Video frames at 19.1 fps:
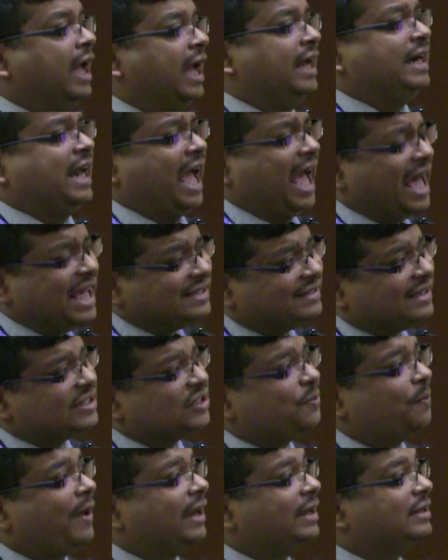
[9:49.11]
And as
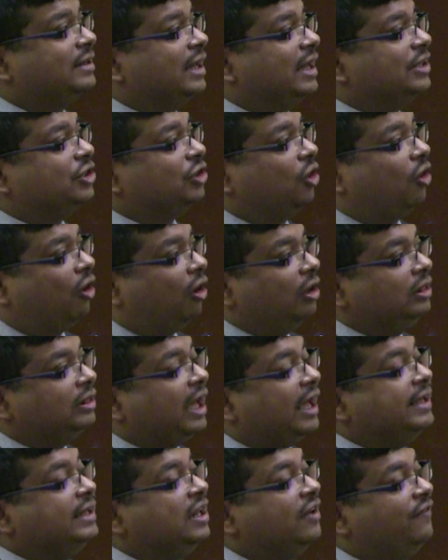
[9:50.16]
expected, all
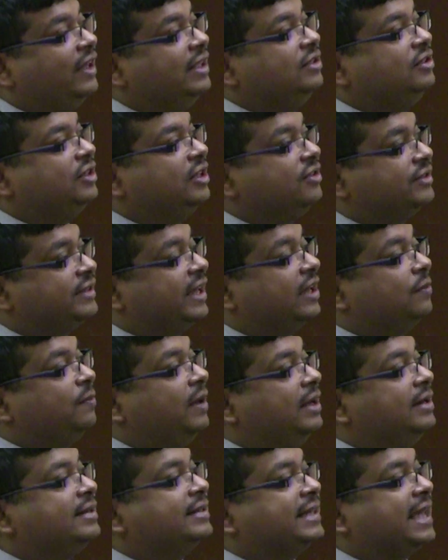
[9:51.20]
the 11 gene
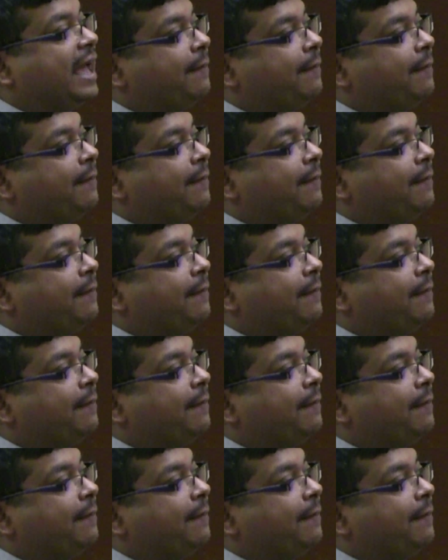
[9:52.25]
segments